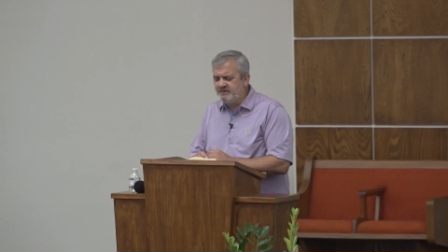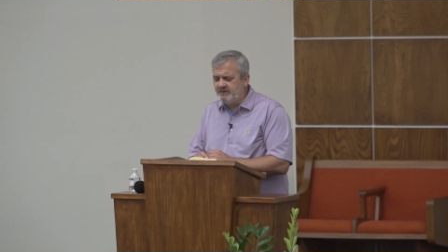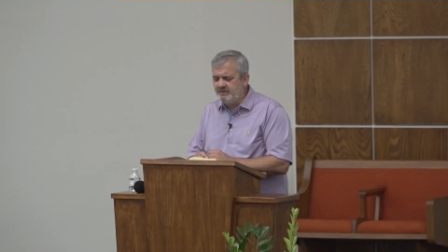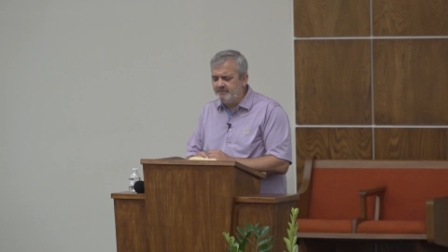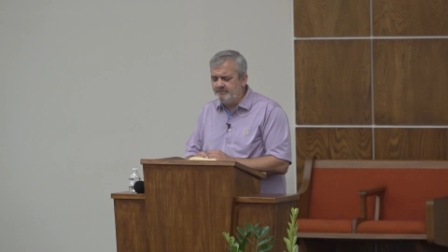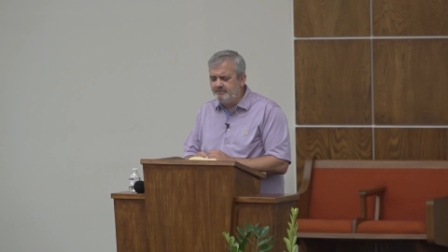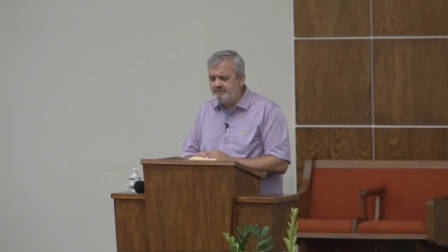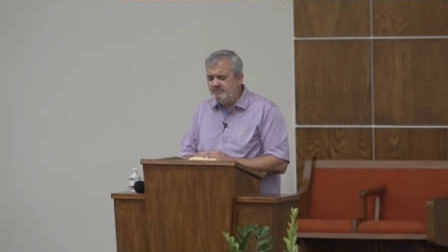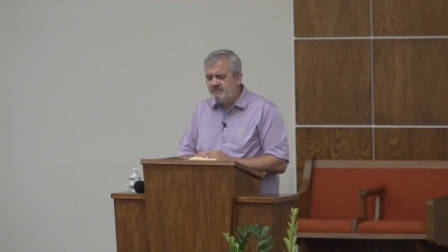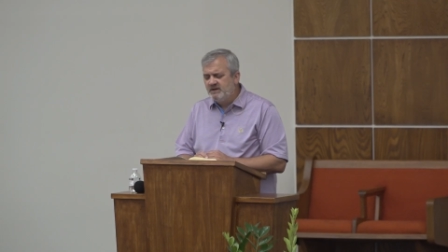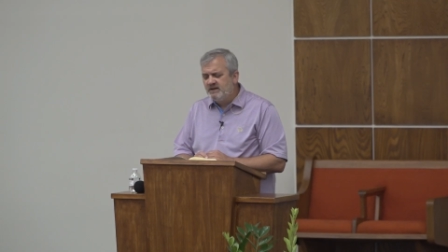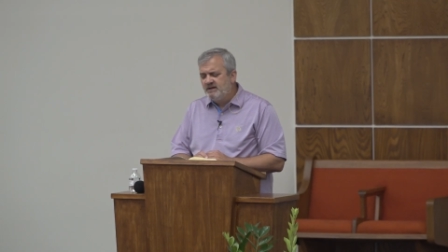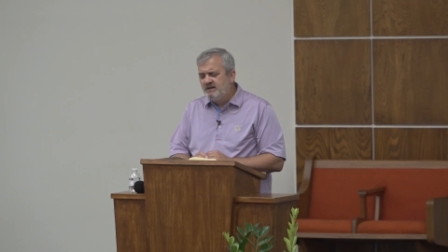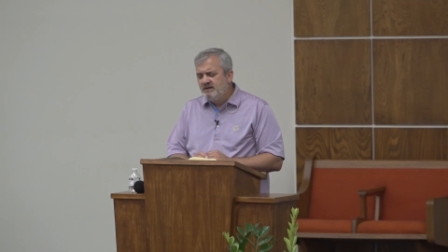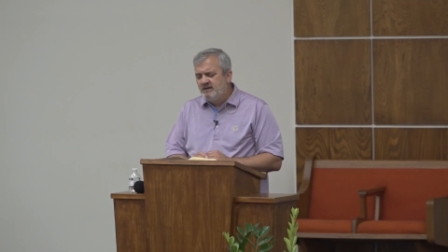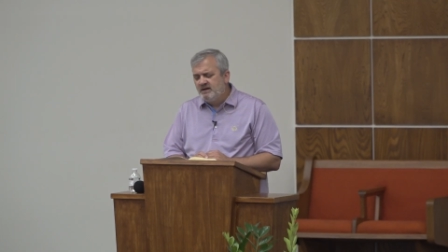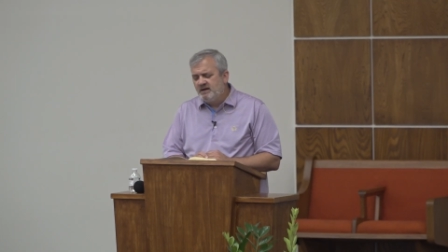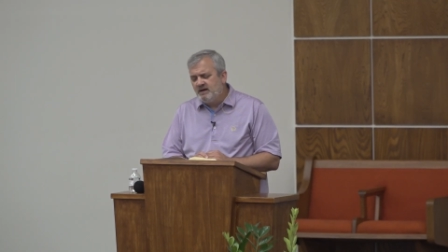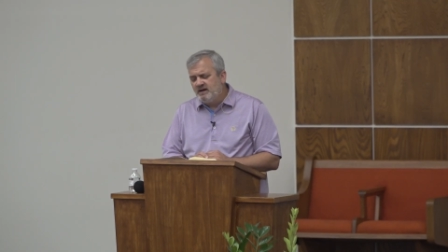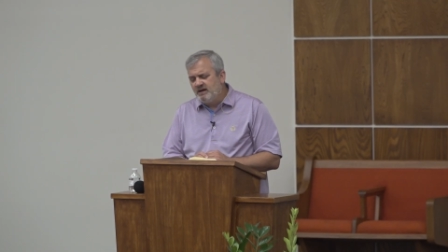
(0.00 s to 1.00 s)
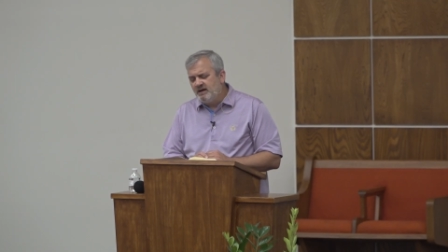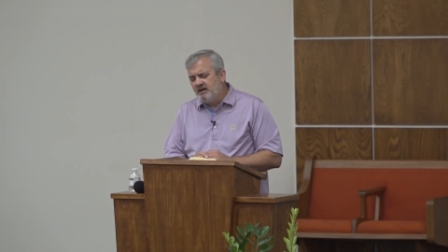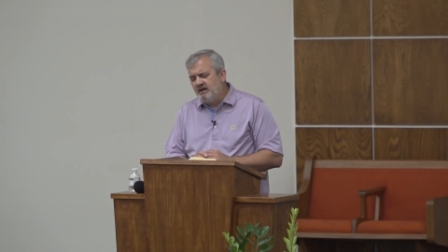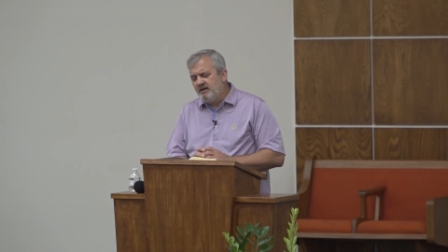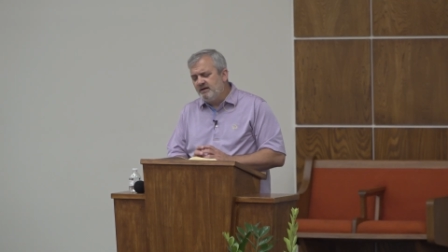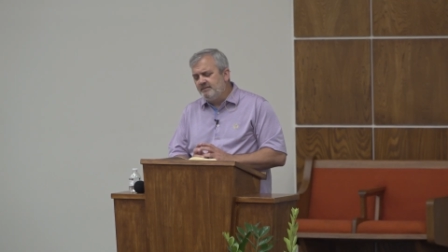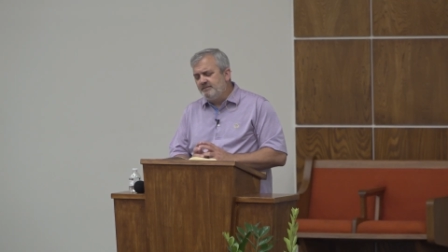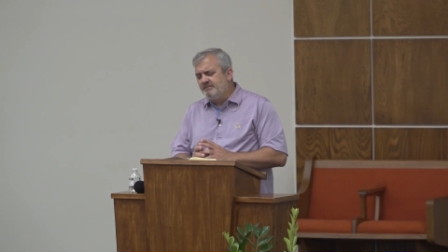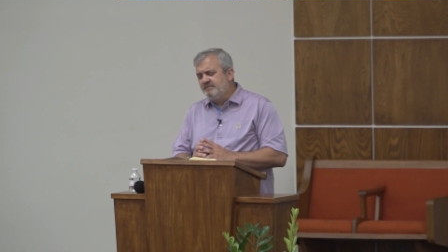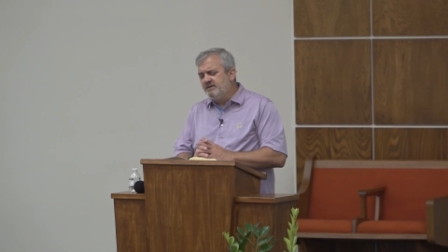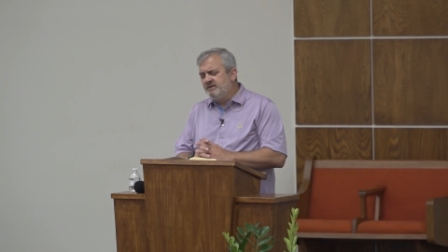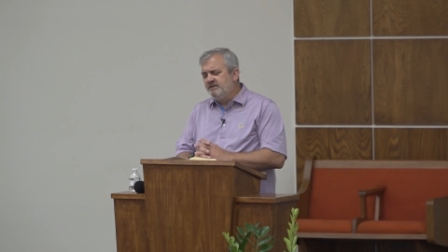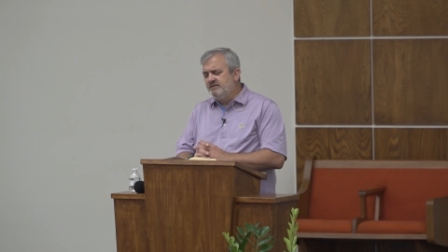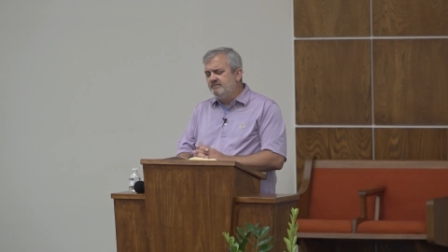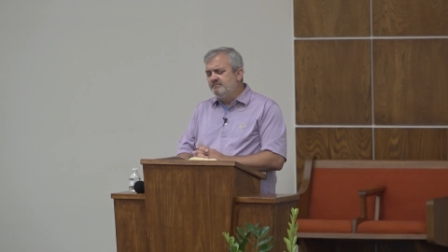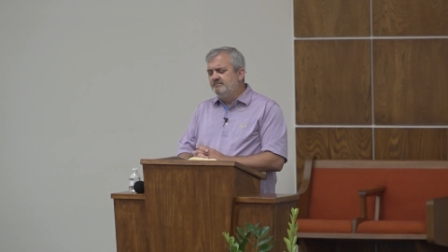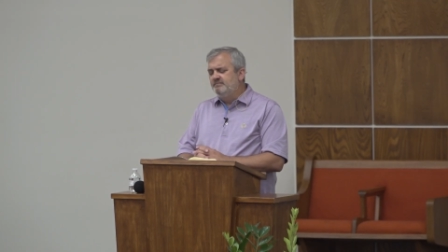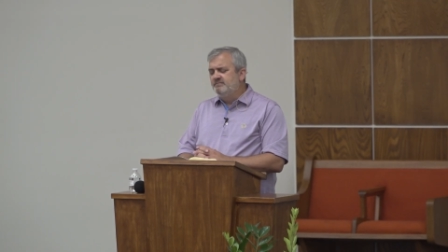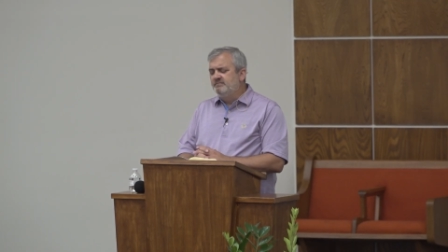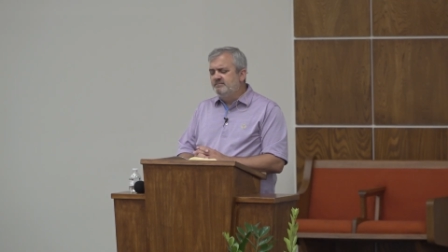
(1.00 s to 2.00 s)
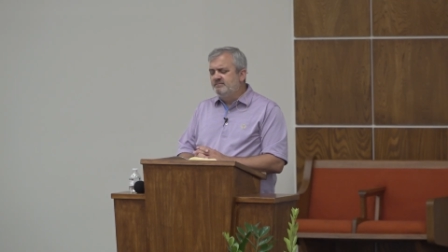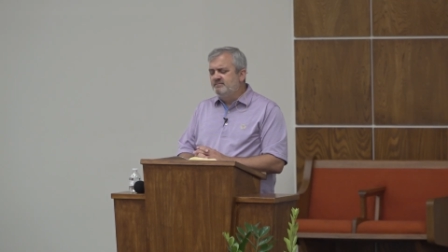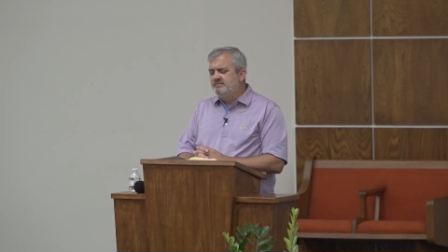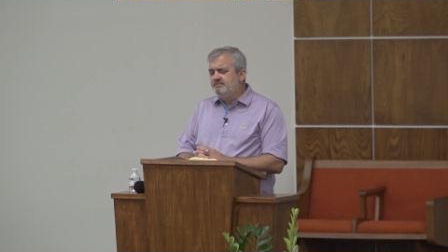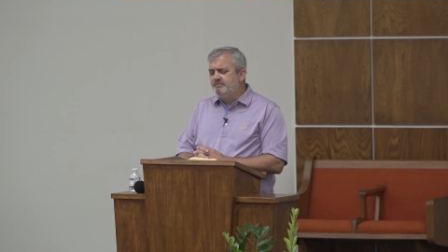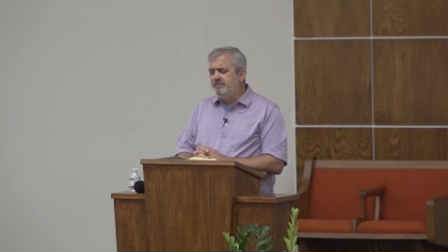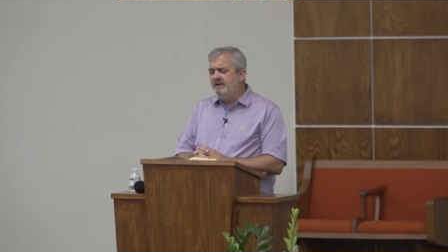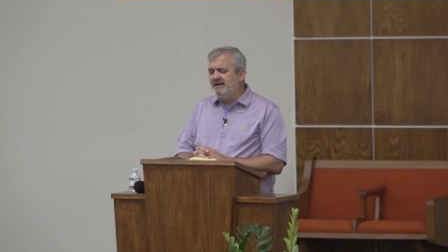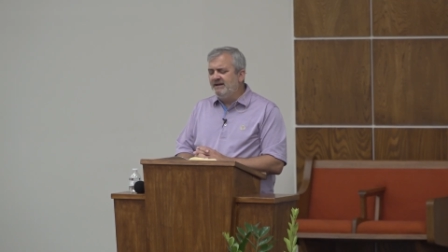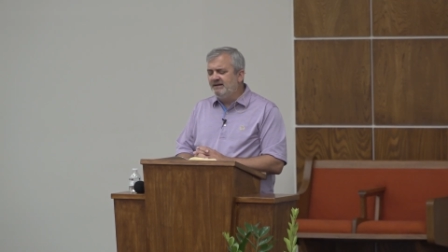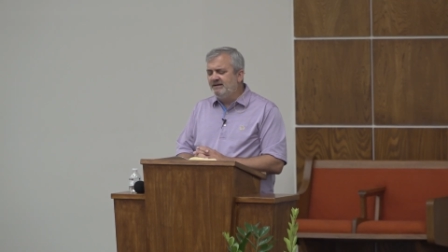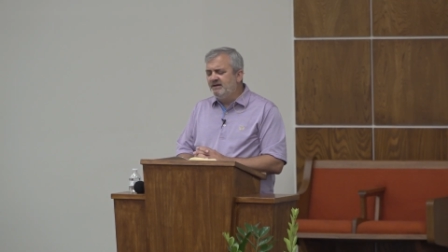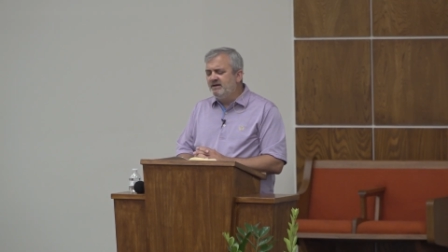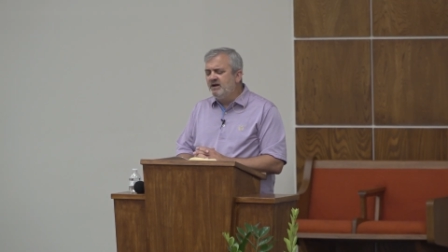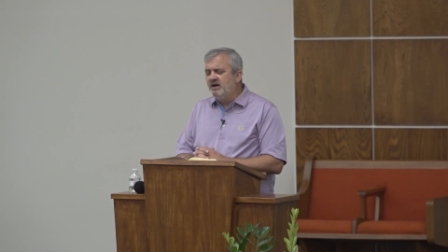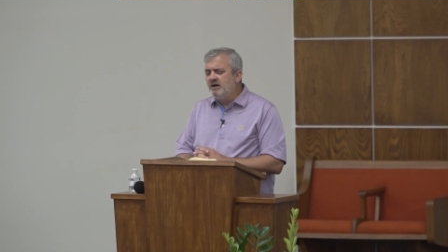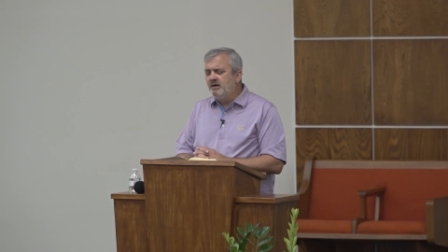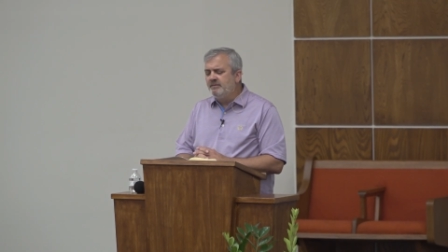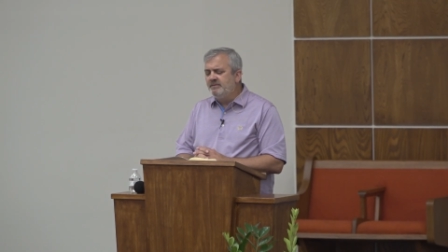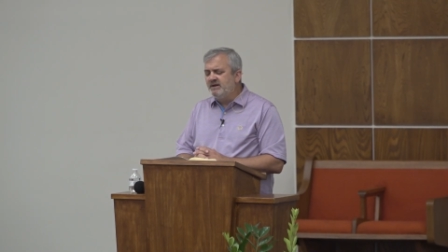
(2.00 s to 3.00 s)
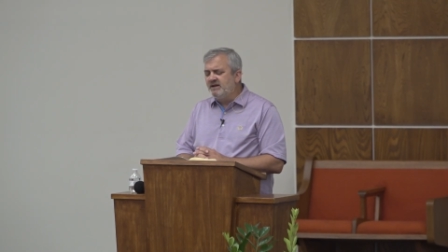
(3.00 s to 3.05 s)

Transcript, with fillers: from uh, being numb